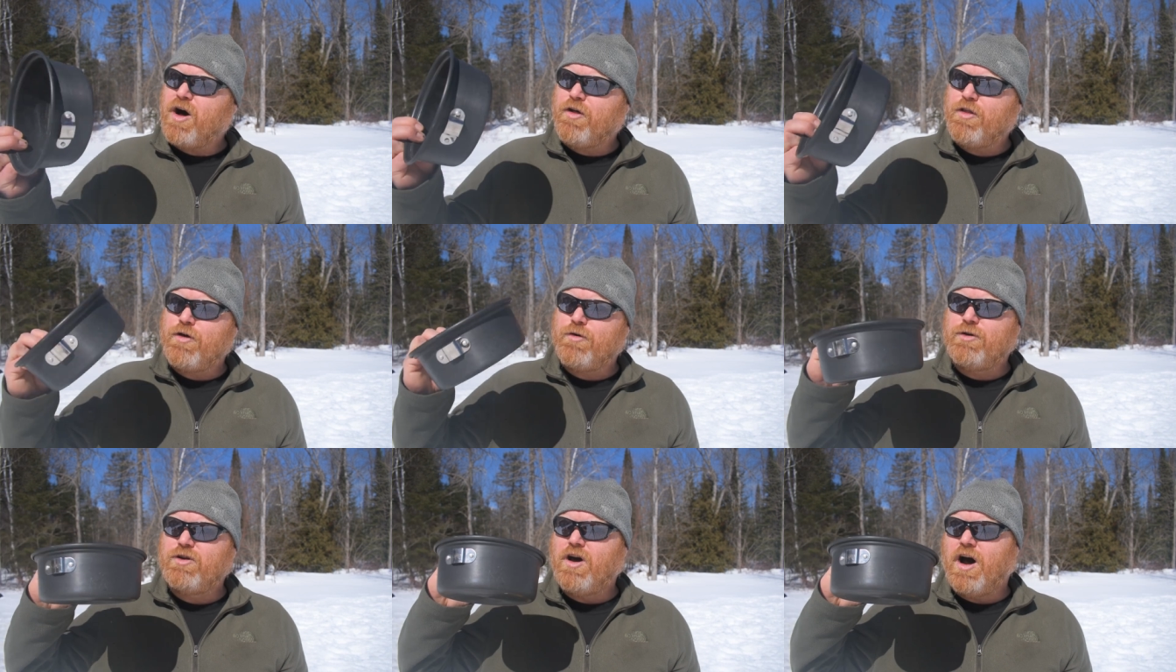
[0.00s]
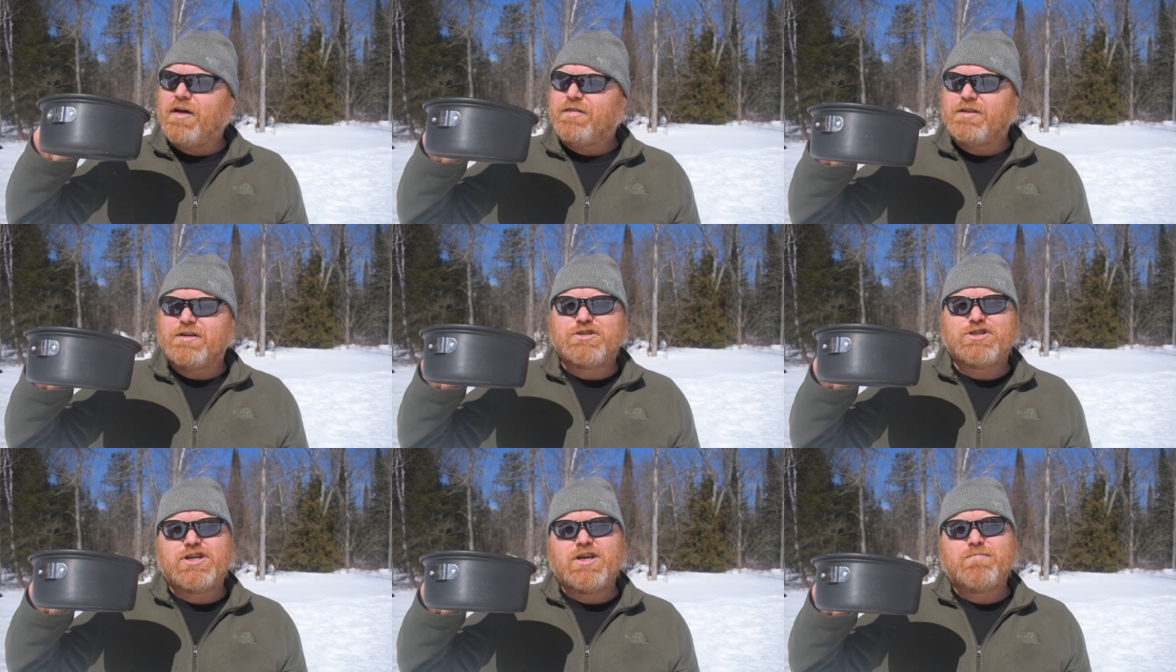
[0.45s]
although
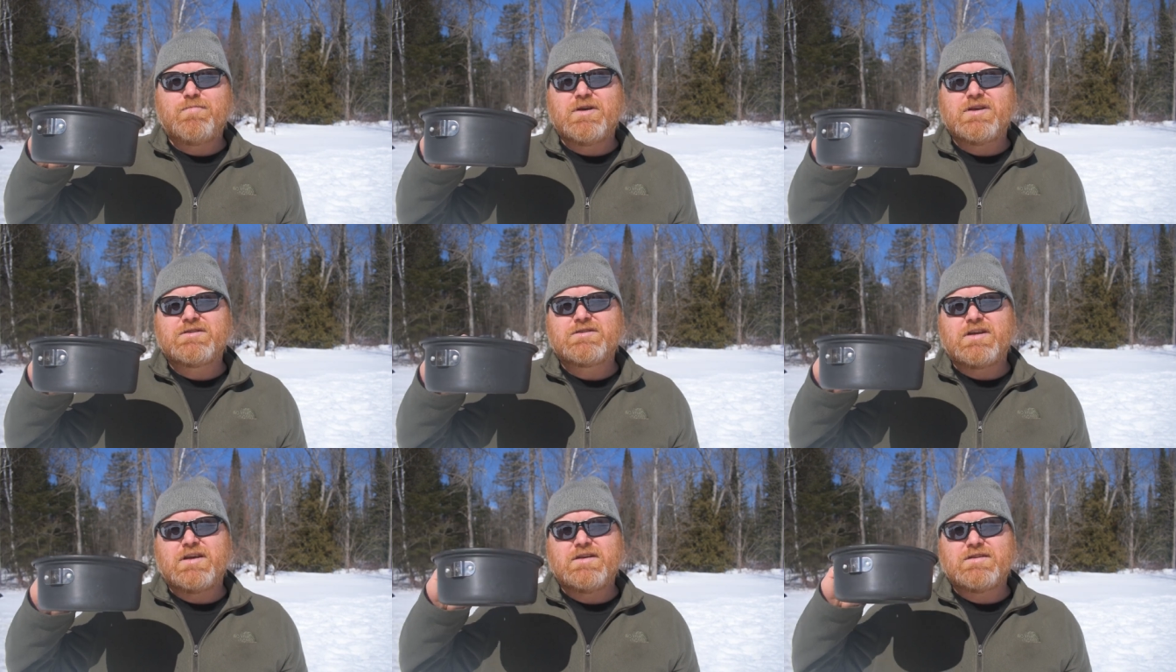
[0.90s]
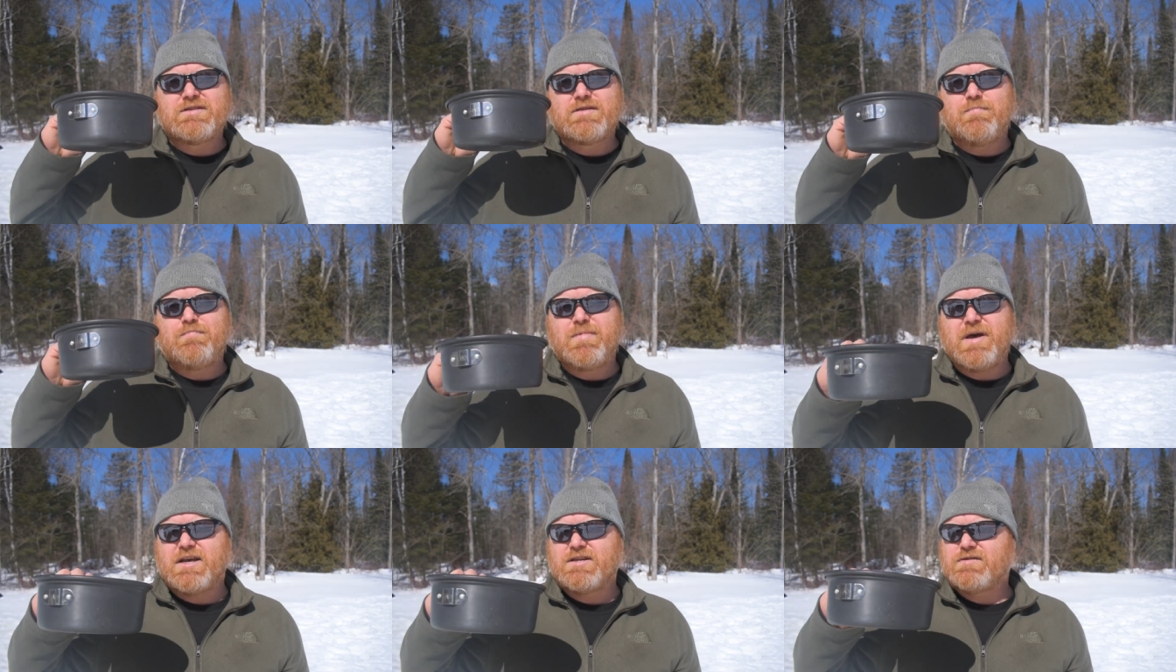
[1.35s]
not the cheapest, is
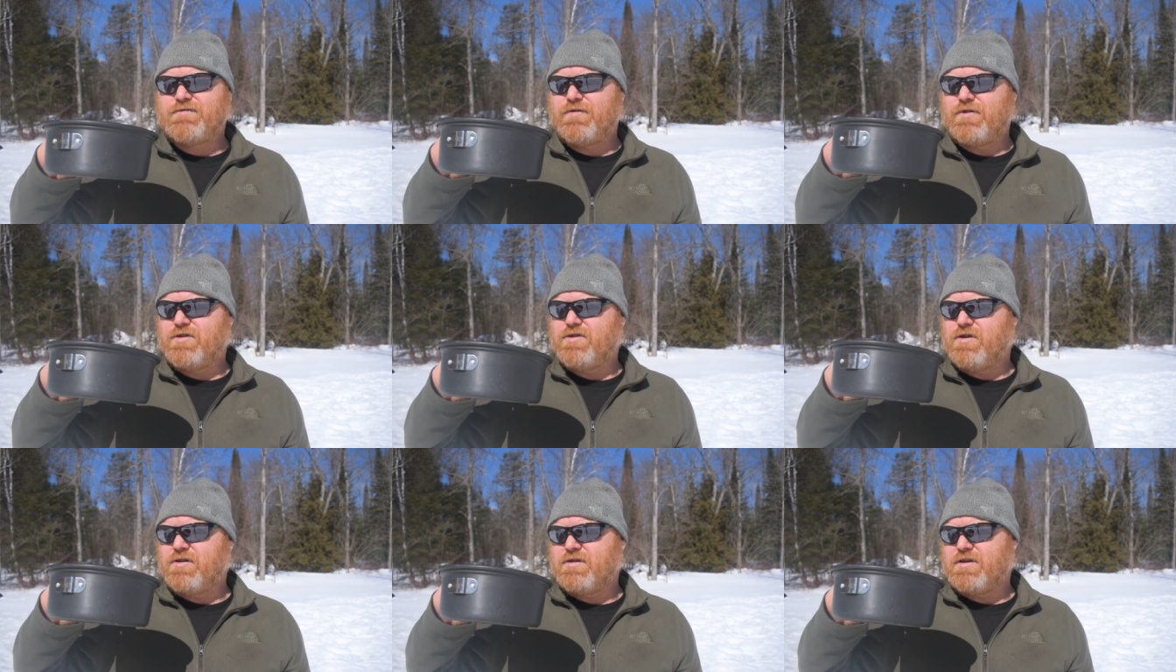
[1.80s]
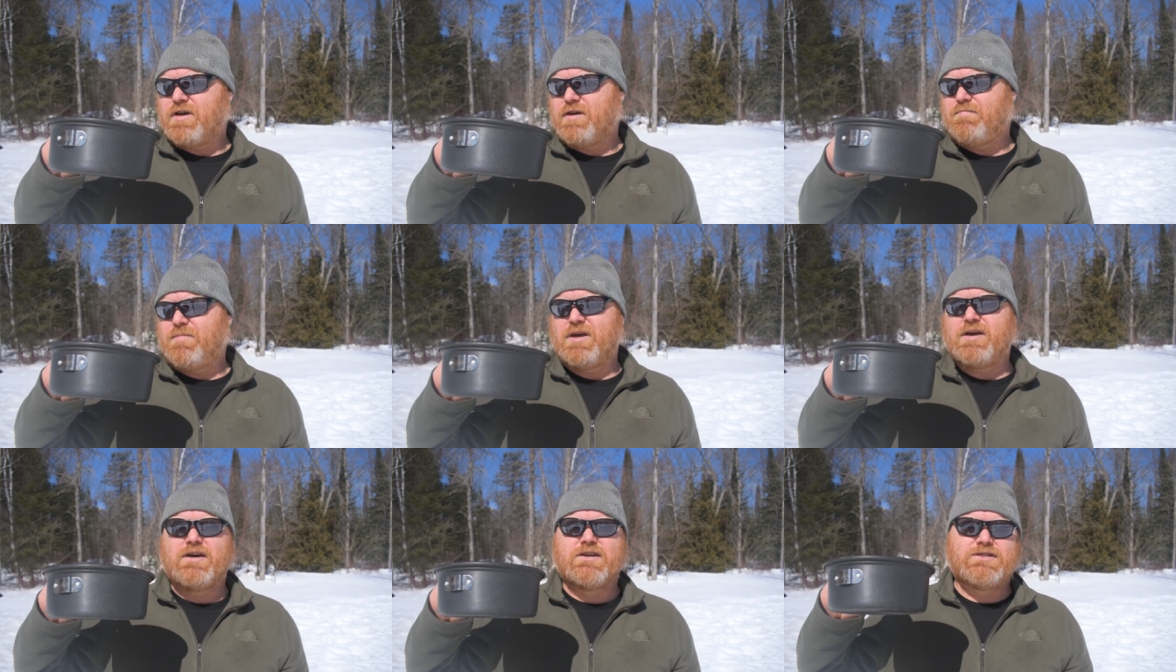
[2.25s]
the best for
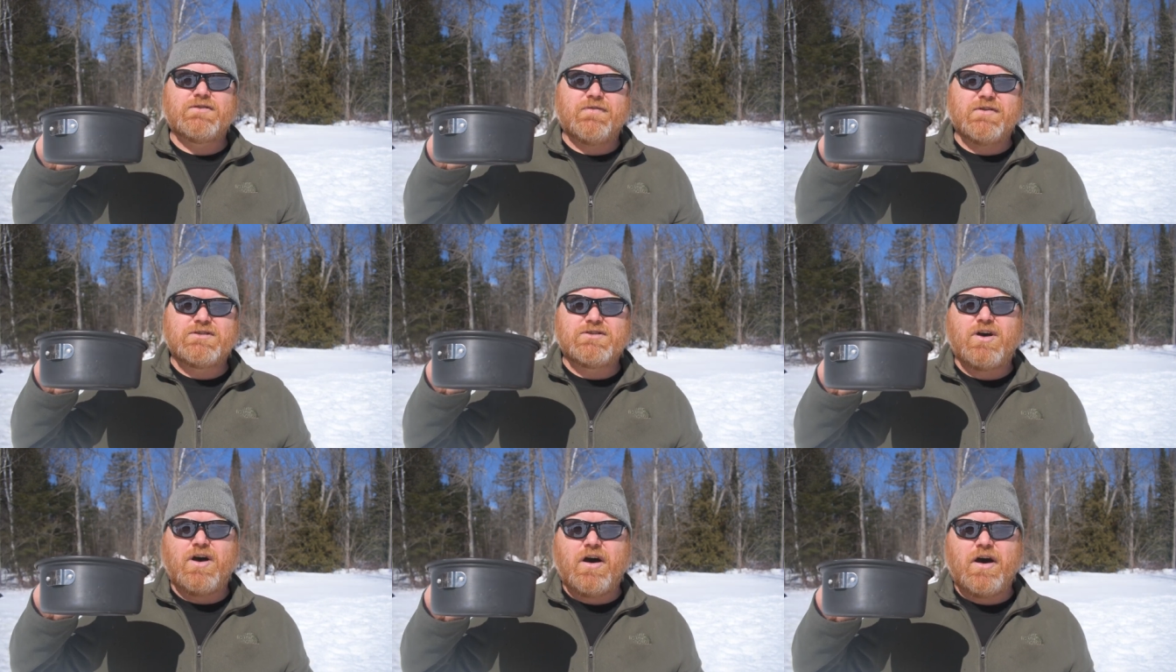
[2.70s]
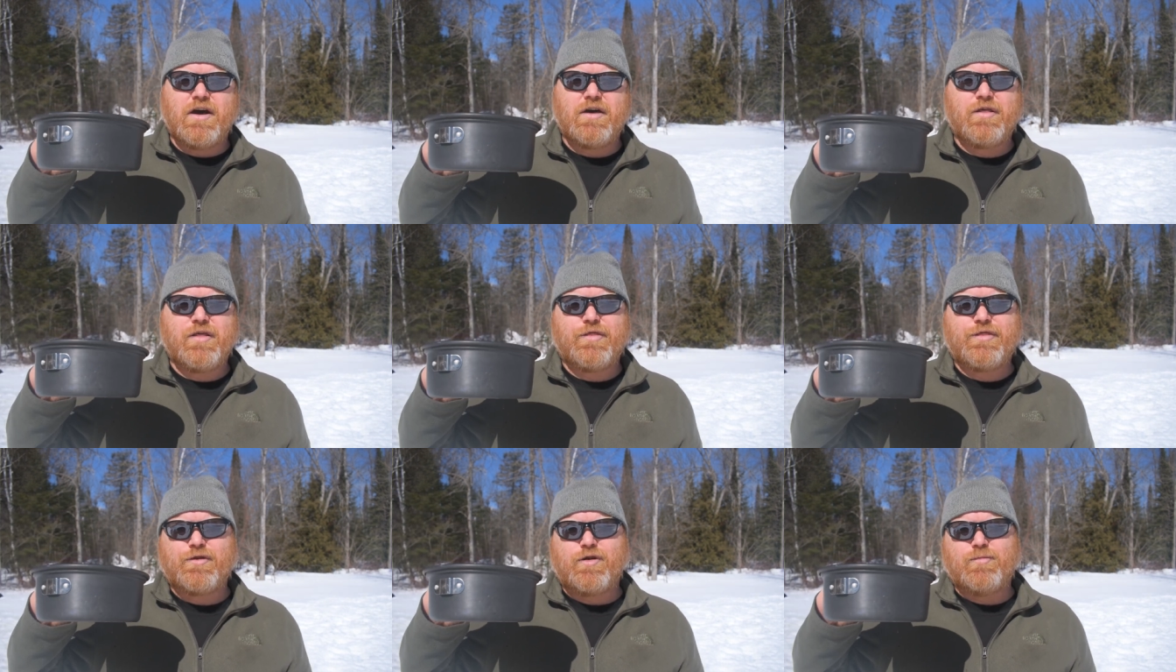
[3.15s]
cooking because of its
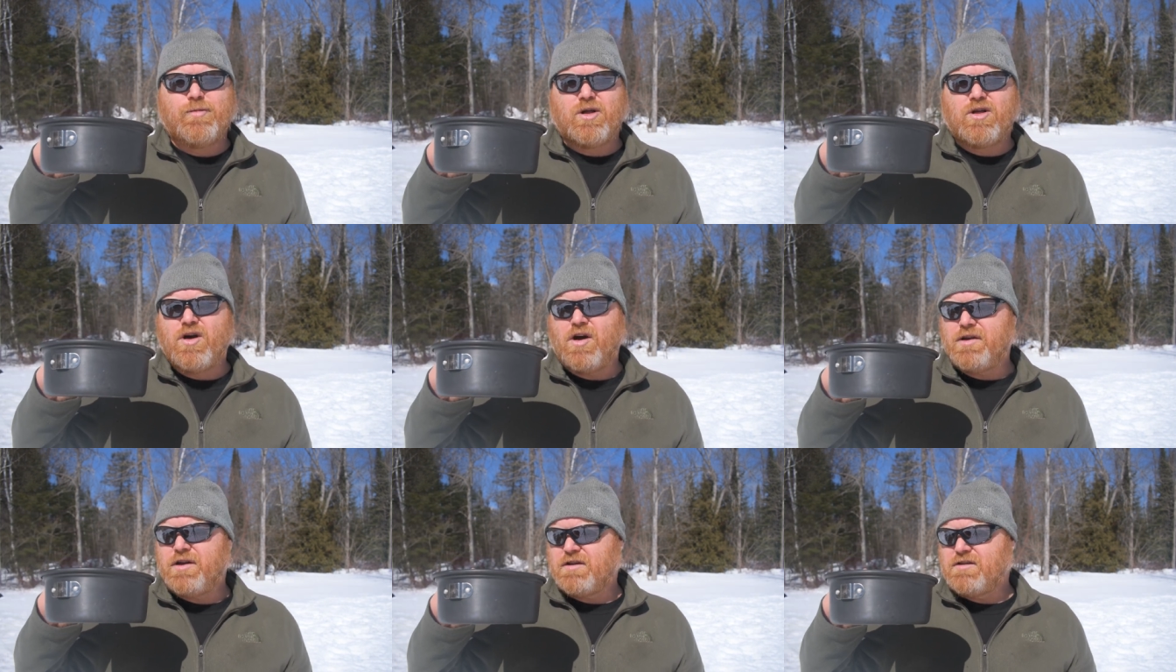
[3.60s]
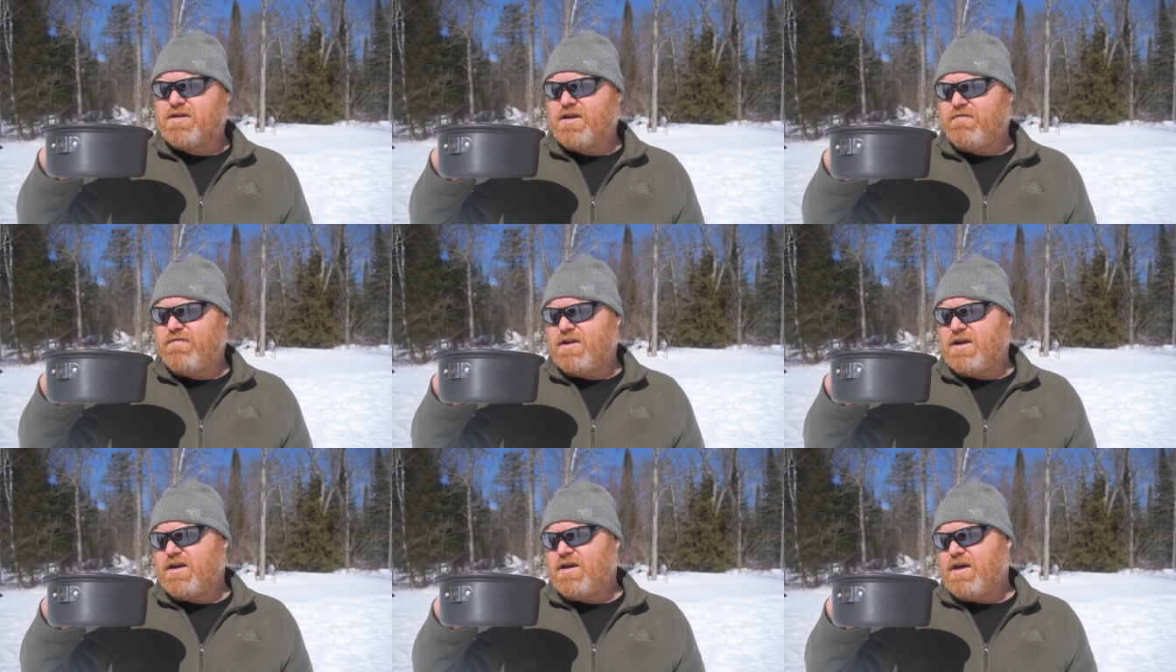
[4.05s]
high thermal
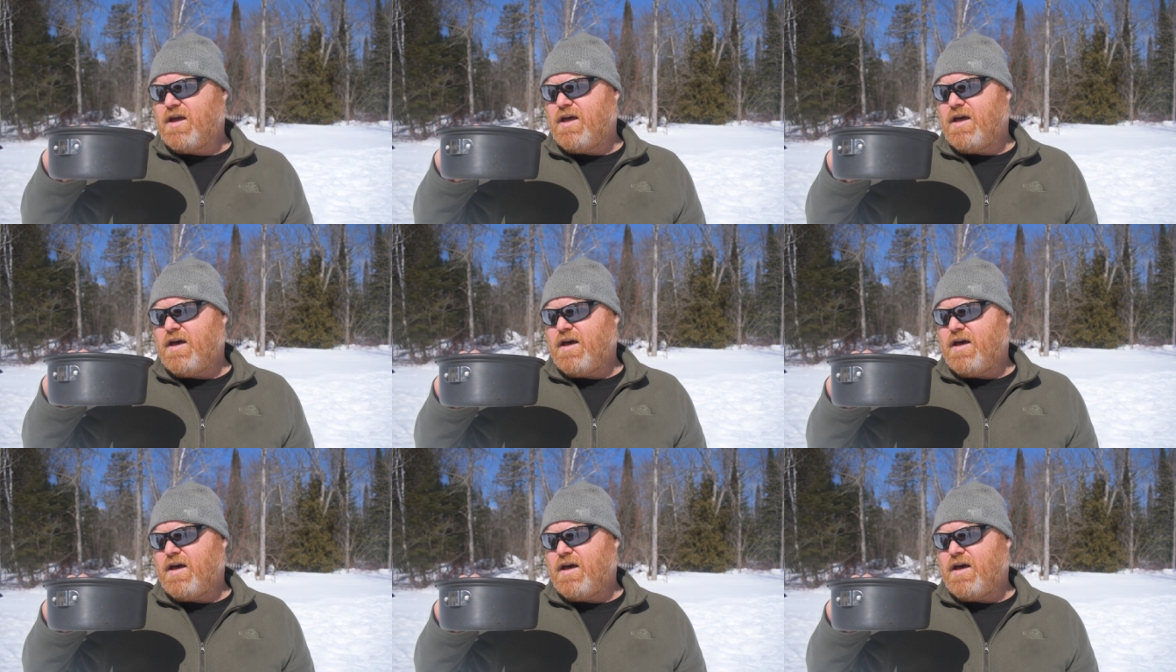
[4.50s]
conductivity.